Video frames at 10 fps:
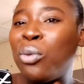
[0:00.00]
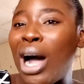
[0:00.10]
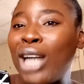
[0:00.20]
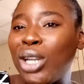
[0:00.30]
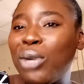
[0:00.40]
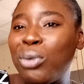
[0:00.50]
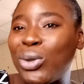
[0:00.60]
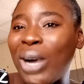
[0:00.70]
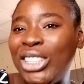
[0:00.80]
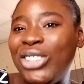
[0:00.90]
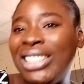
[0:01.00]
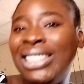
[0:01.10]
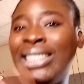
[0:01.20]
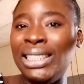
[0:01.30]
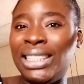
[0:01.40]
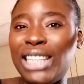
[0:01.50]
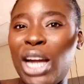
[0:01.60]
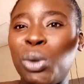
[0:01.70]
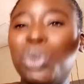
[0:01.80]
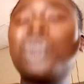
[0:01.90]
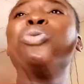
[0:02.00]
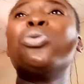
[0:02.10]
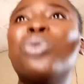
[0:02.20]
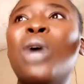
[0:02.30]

actually want to address this now to,